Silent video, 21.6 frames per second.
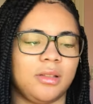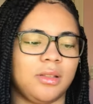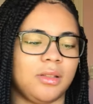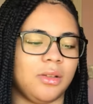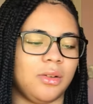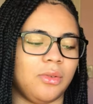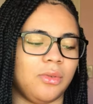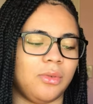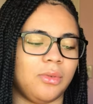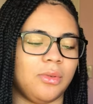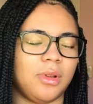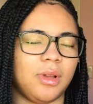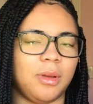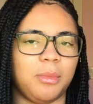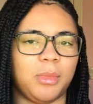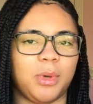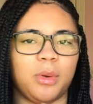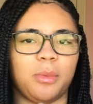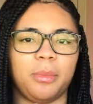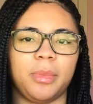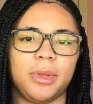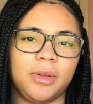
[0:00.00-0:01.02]
So I'm
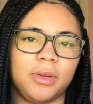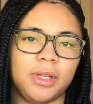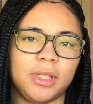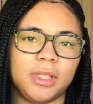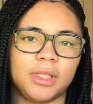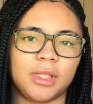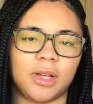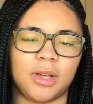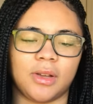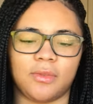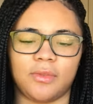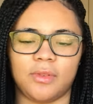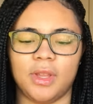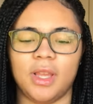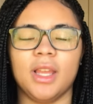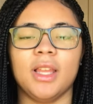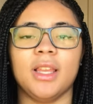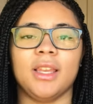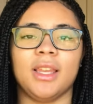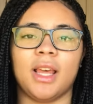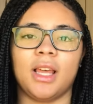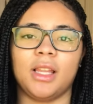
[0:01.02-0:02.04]
going to peel this off.
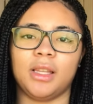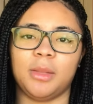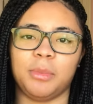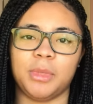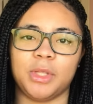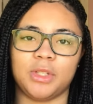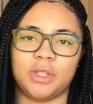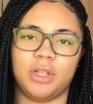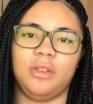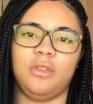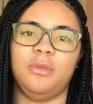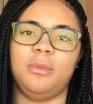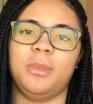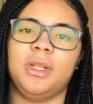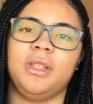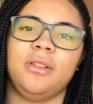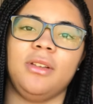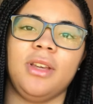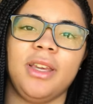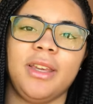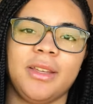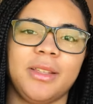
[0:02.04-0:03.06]
Now let me try to do my
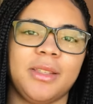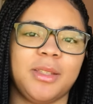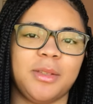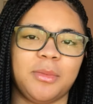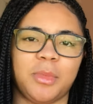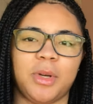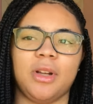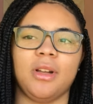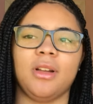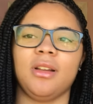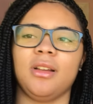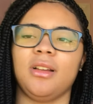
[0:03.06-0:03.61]
little ASMR.